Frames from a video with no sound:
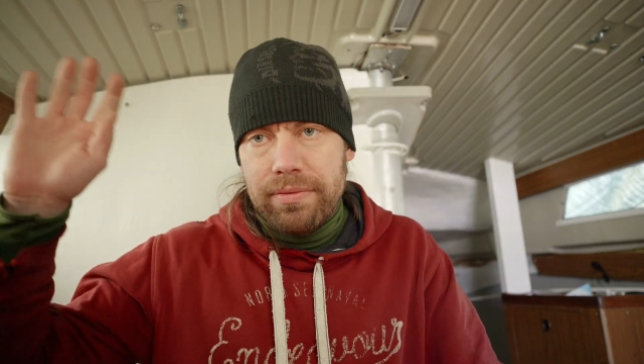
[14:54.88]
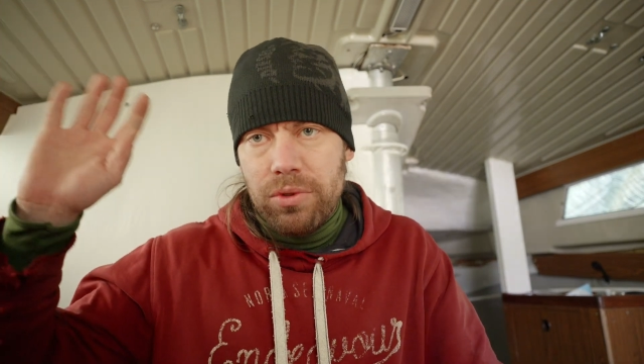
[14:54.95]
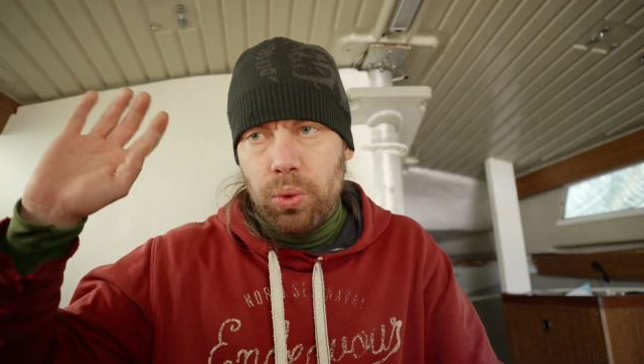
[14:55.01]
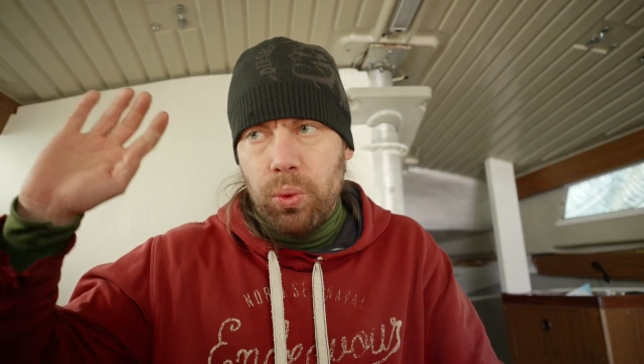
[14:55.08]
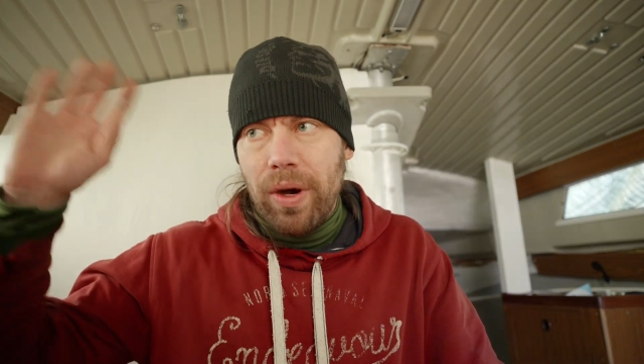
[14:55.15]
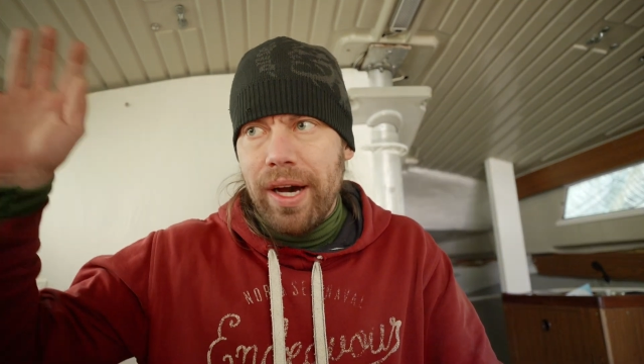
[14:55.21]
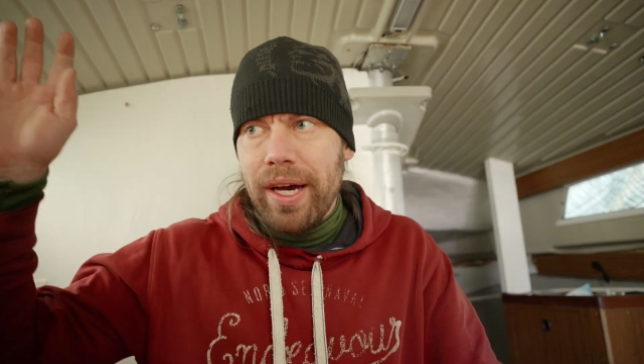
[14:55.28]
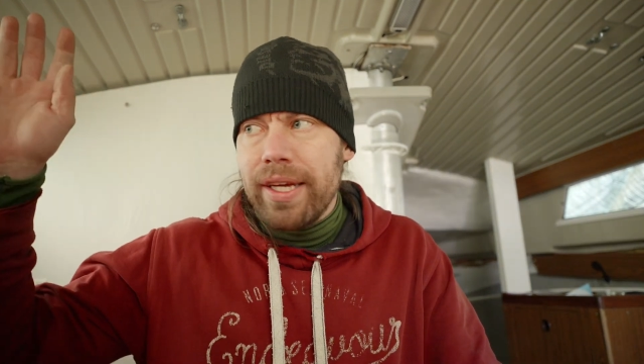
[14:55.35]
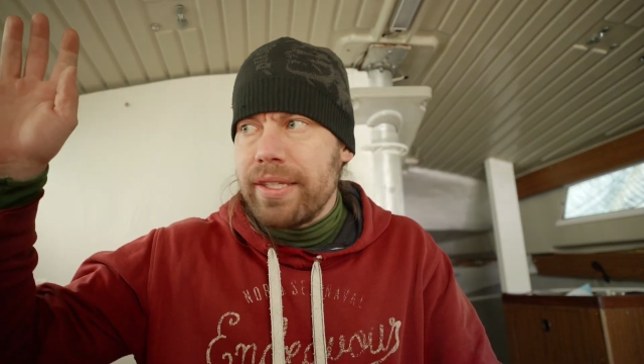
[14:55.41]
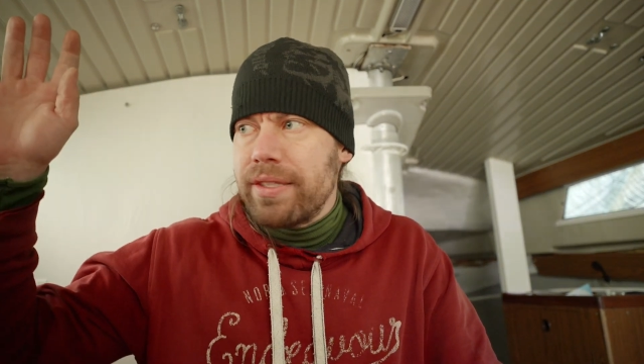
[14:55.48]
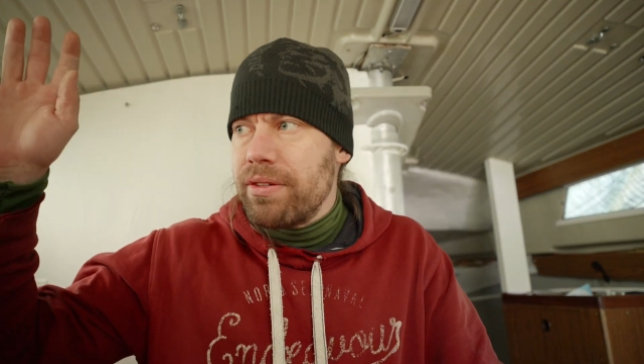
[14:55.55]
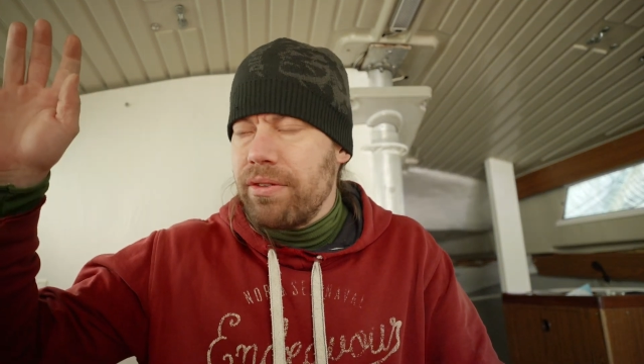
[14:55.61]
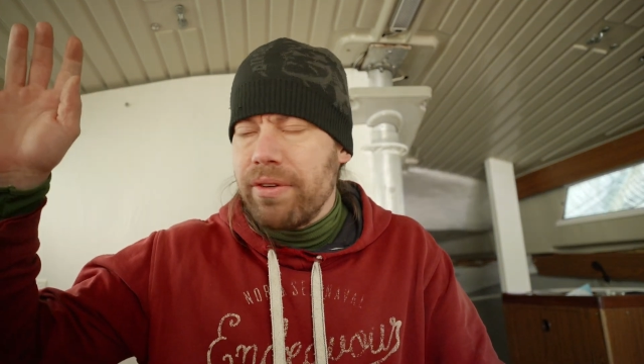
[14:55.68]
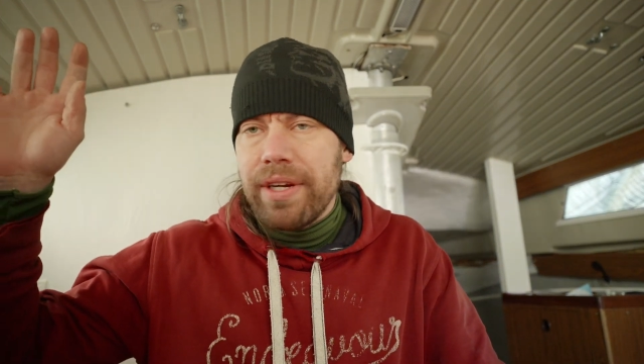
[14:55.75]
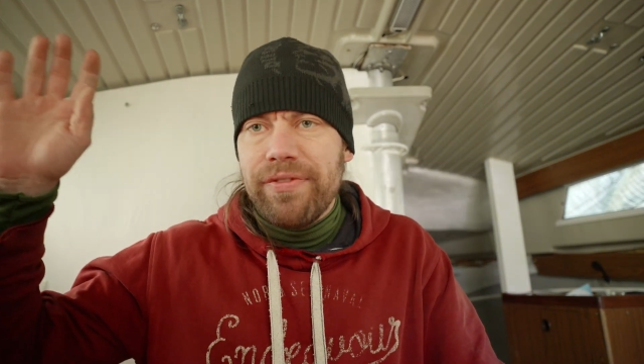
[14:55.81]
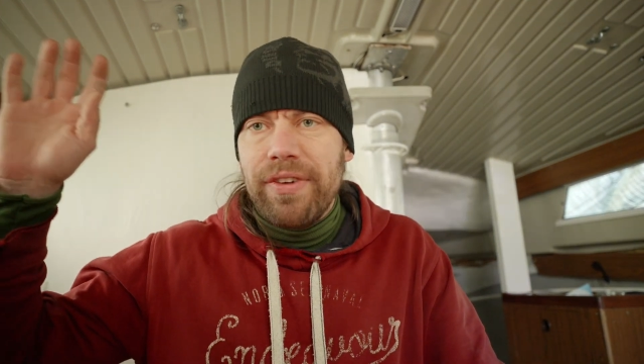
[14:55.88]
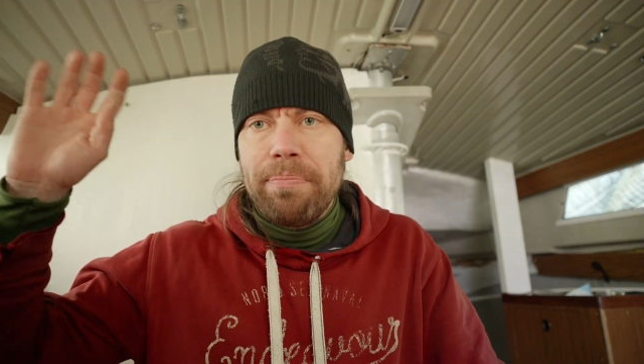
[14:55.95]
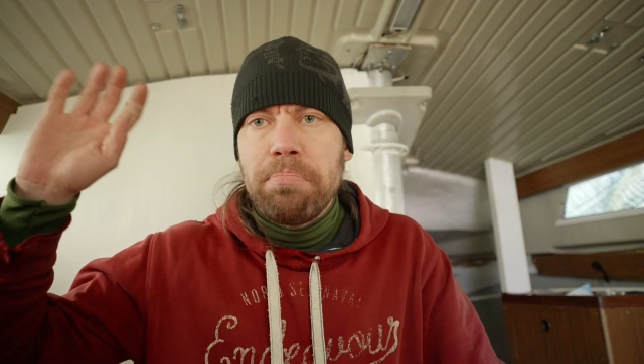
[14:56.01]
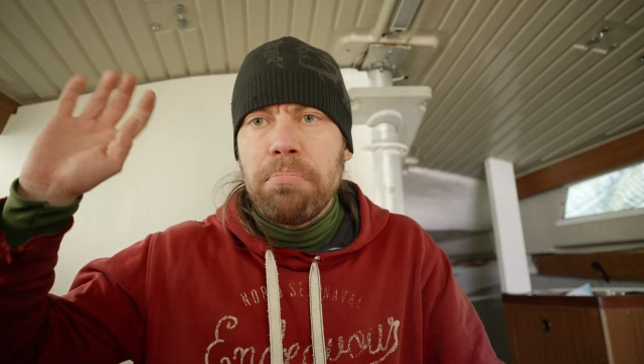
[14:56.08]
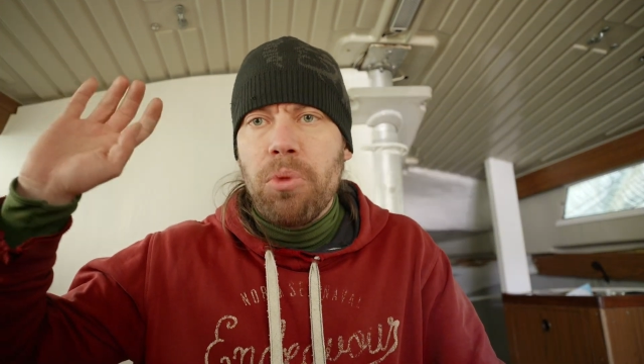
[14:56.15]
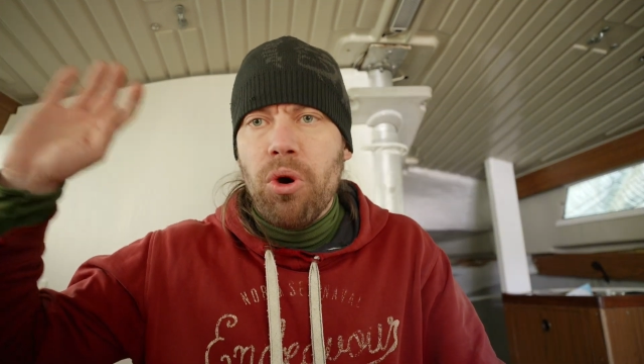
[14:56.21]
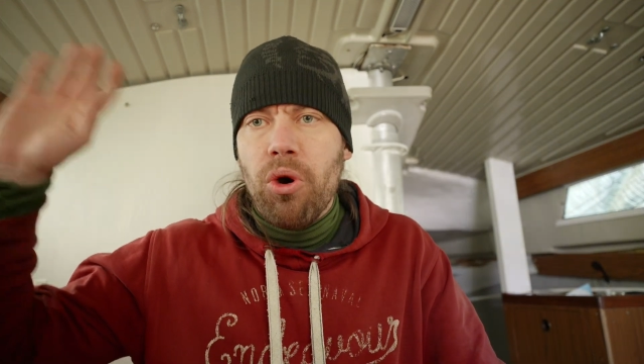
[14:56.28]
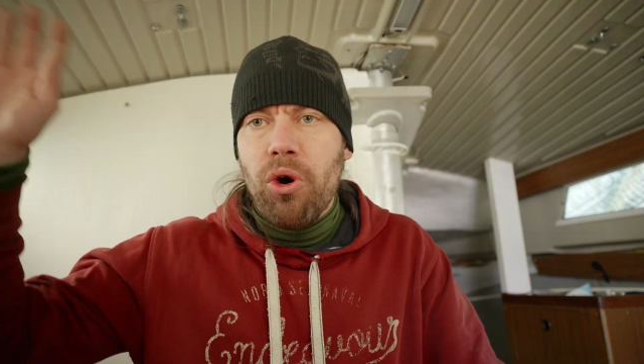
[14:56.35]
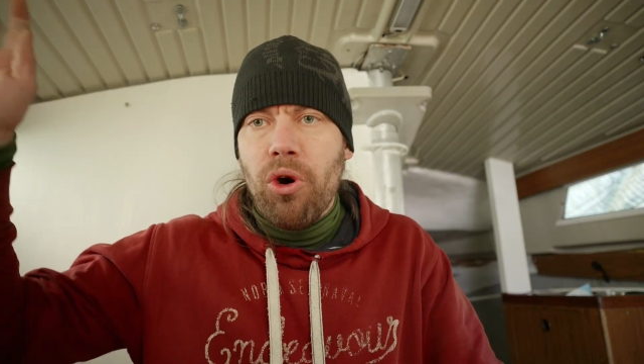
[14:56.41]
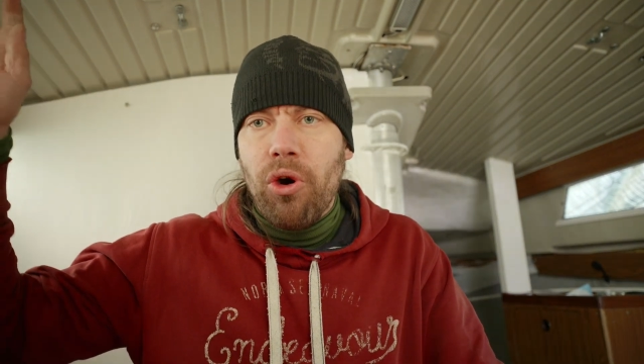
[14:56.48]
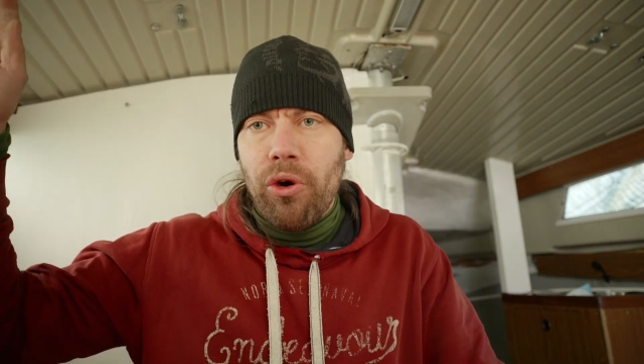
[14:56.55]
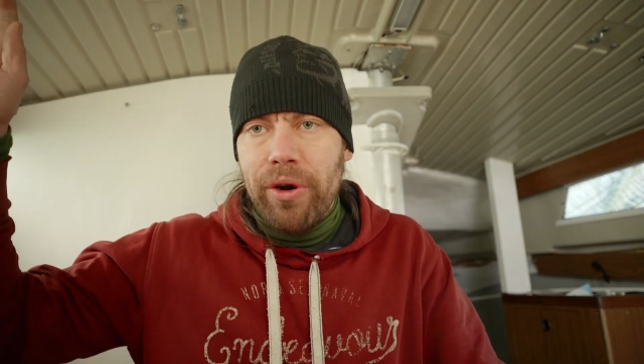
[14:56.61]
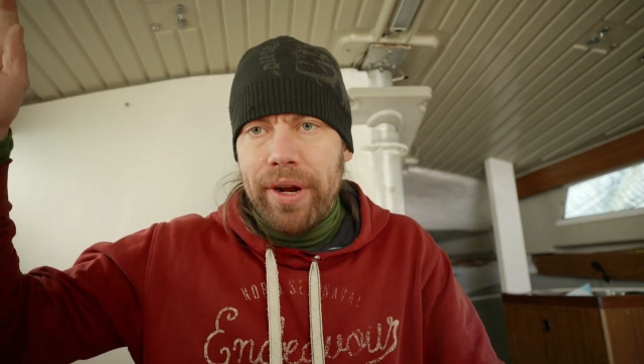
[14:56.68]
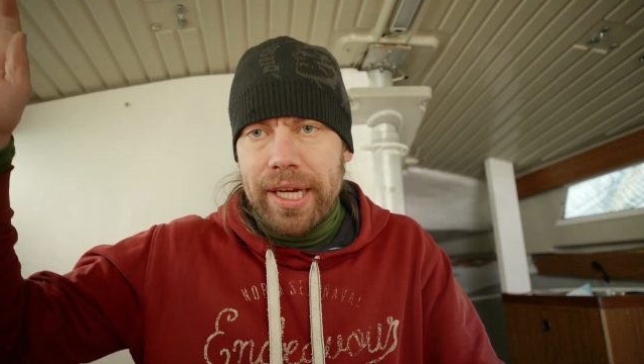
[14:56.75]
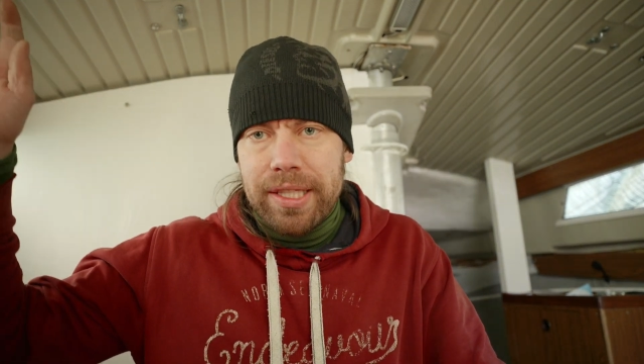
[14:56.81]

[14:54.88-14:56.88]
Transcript: twice or even more